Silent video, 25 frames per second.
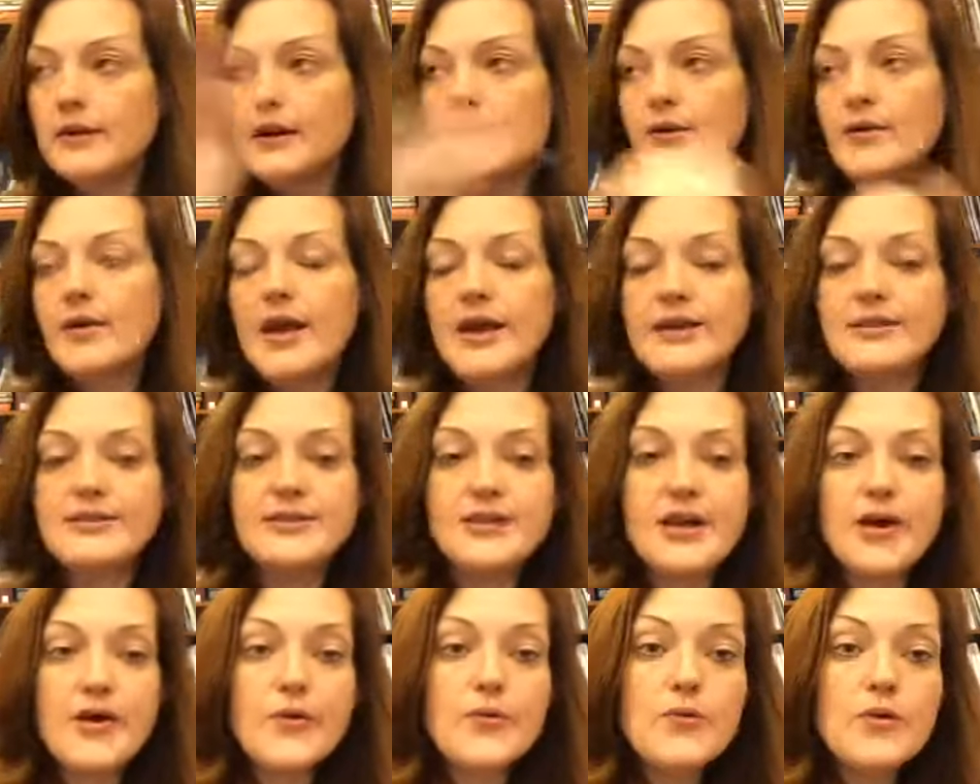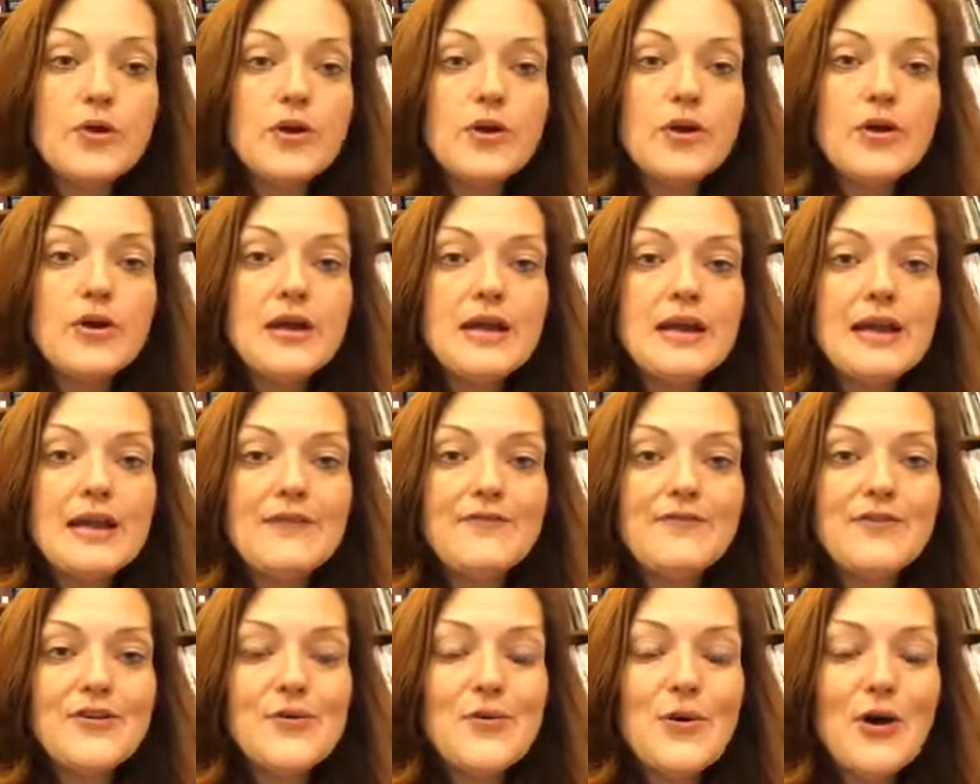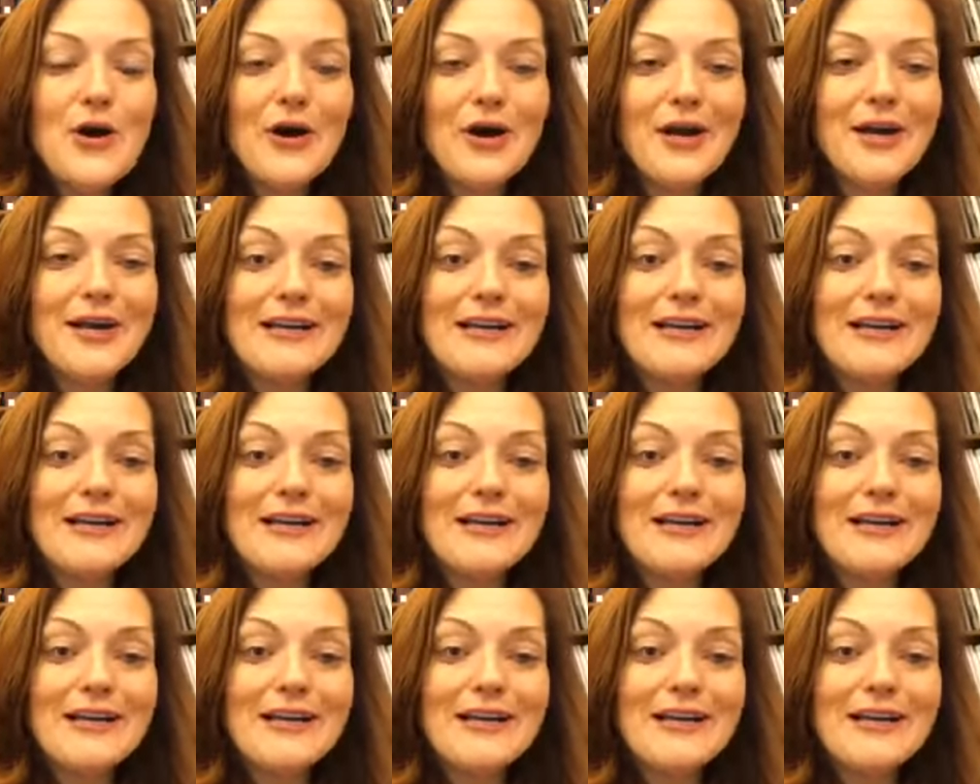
Okay, so if you are